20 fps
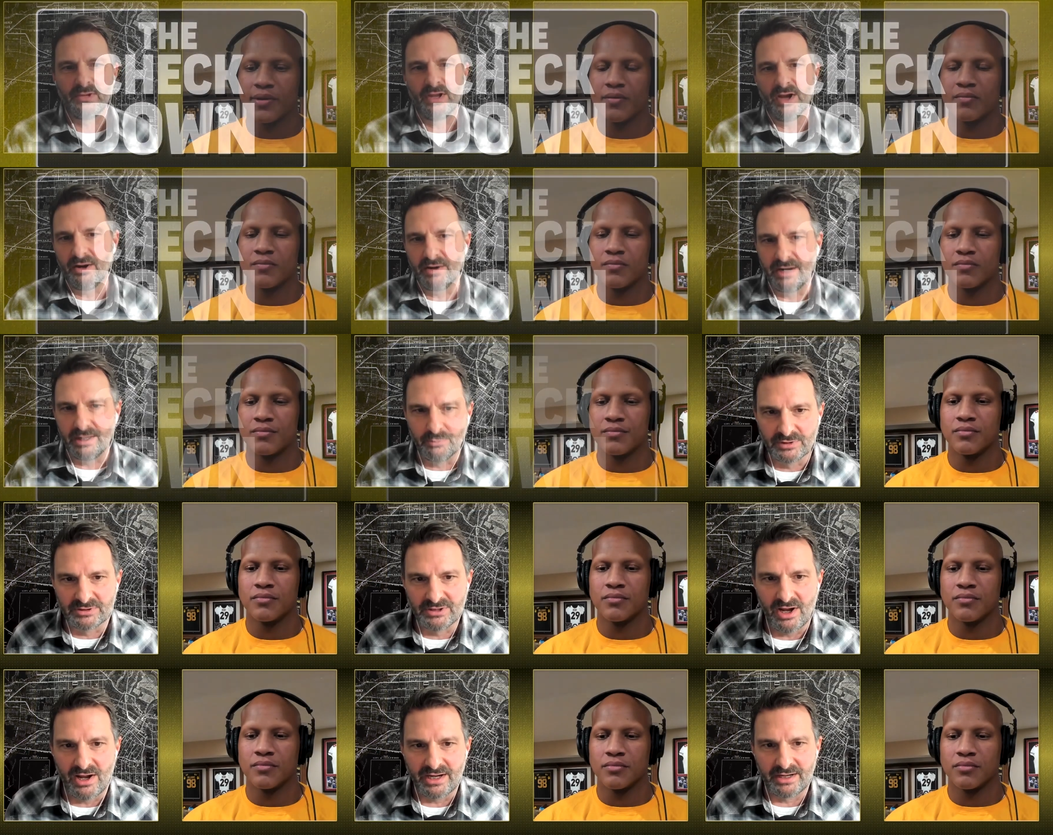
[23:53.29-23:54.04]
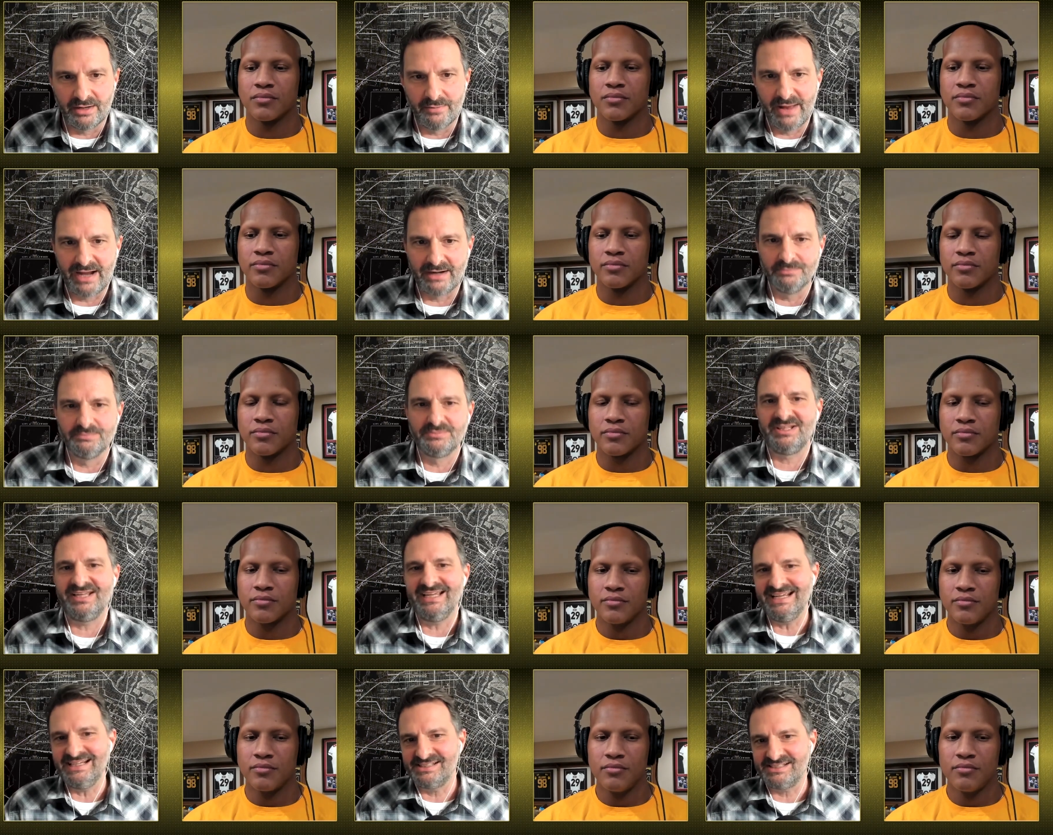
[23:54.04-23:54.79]
Speaker 1: All right, we're talking about him.
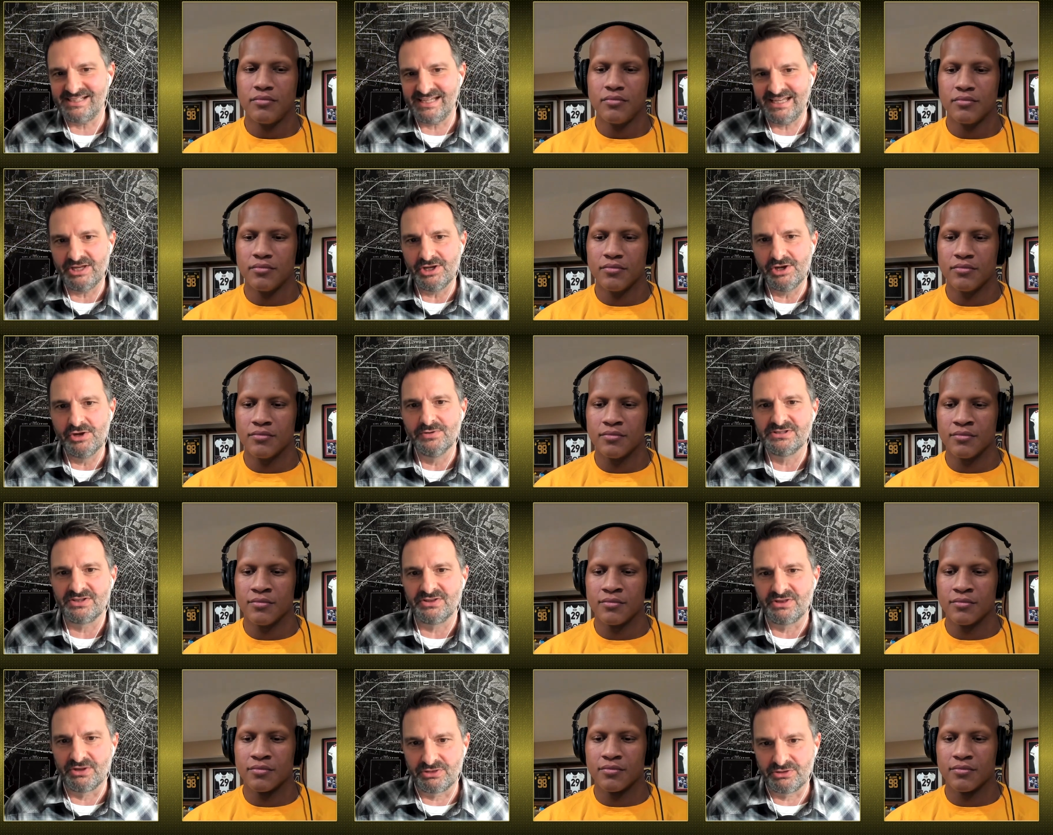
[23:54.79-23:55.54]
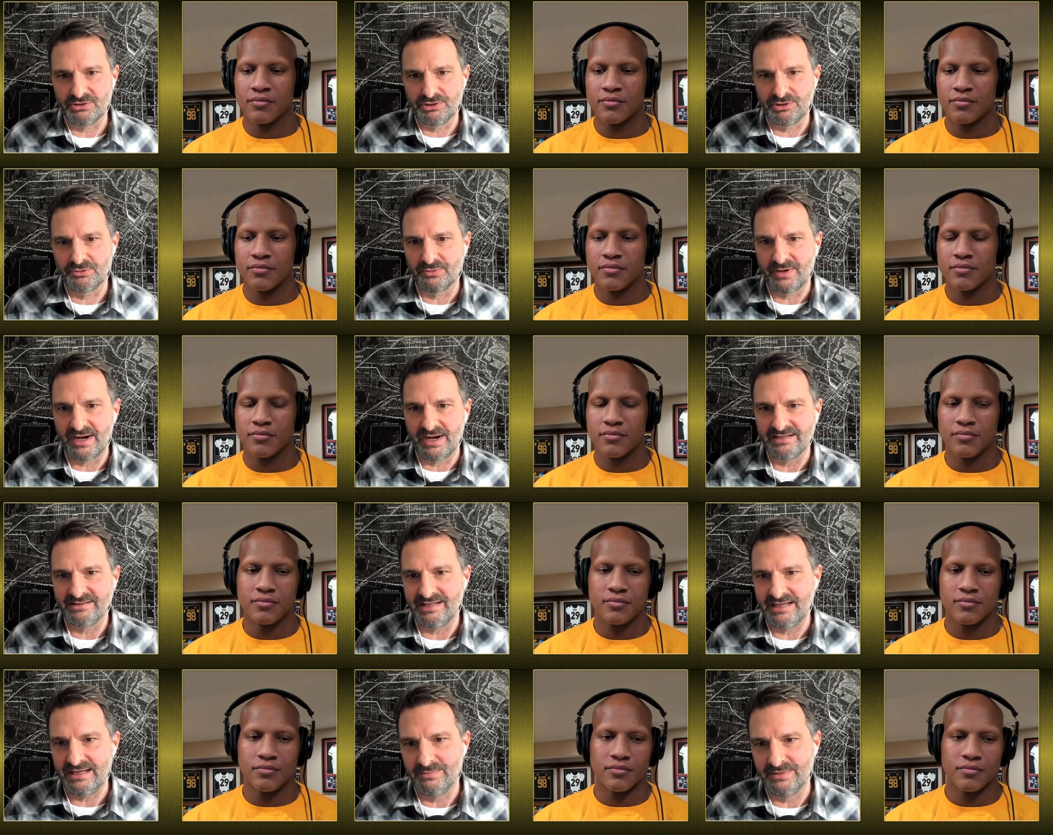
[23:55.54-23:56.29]
TCU is the
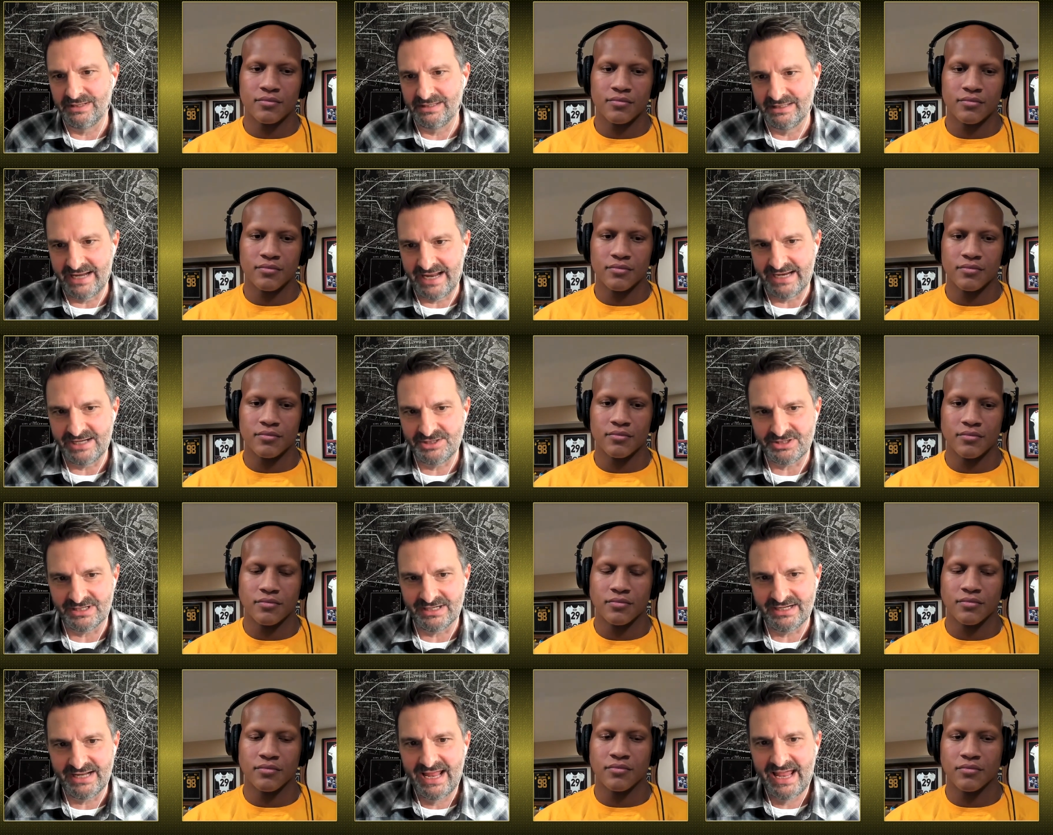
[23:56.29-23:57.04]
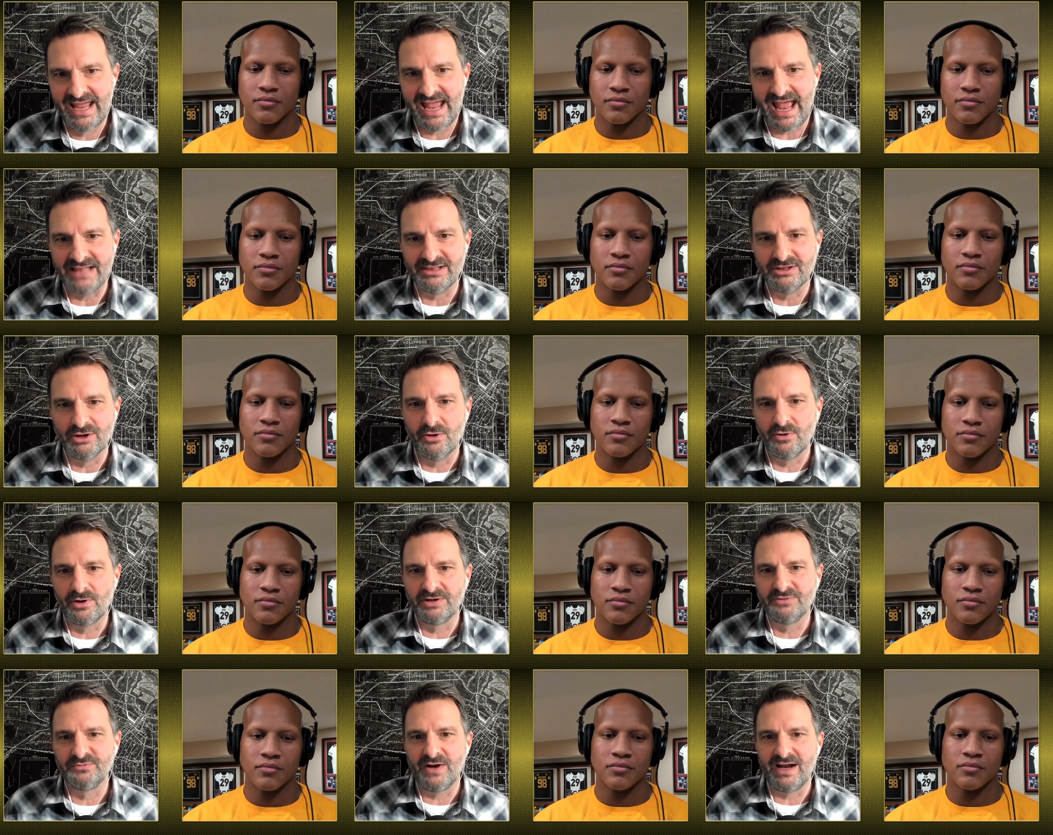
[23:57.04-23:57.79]
third-ranked team in the nation, and the
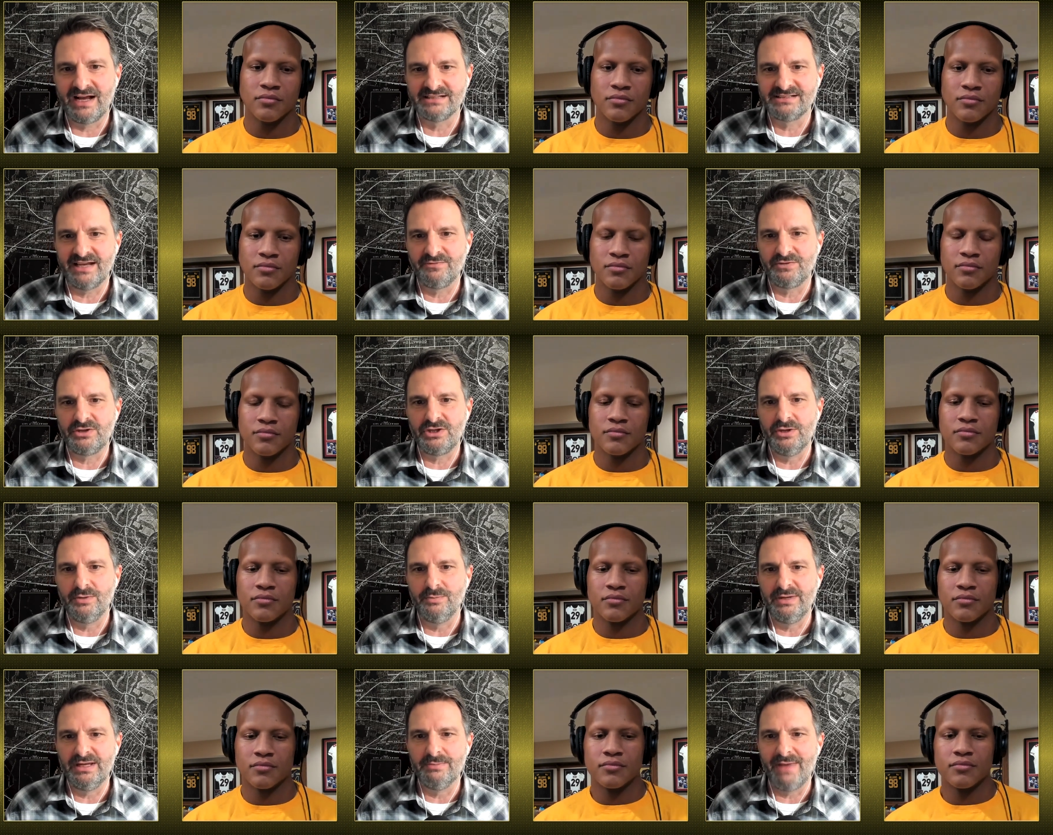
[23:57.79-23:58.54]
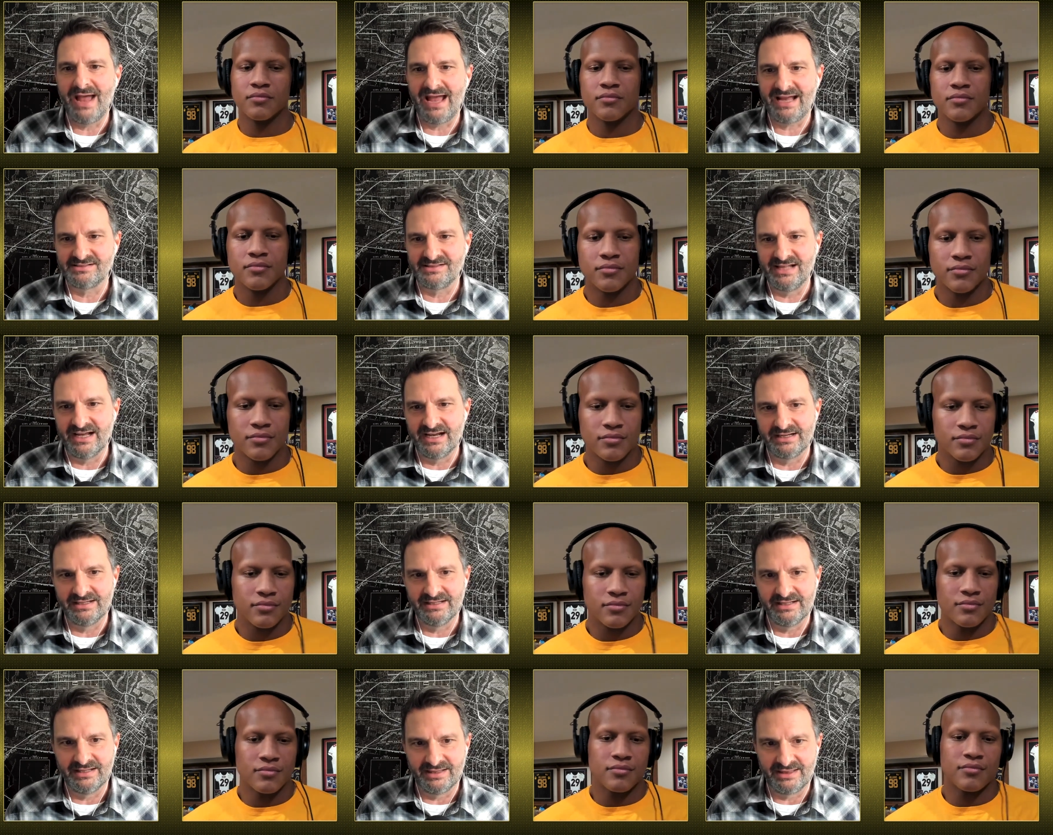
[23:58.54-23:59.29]
Horned Frogs have QB Max
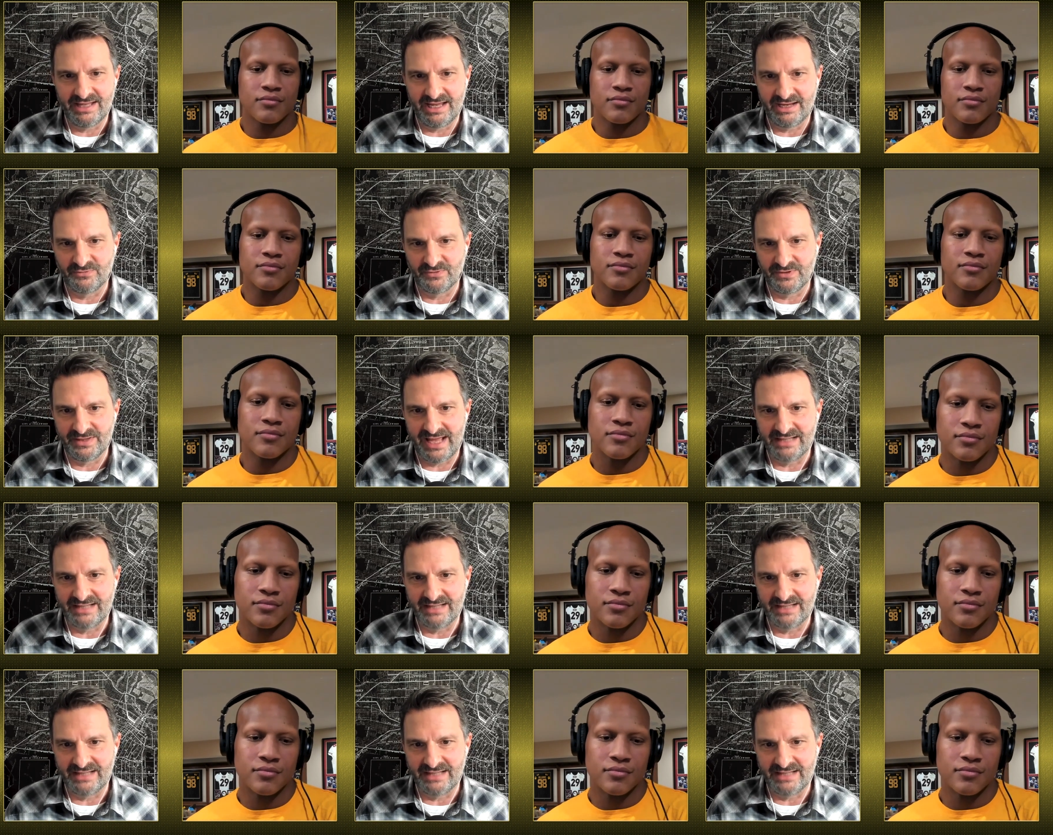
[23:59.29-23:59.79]
Duggan to thank for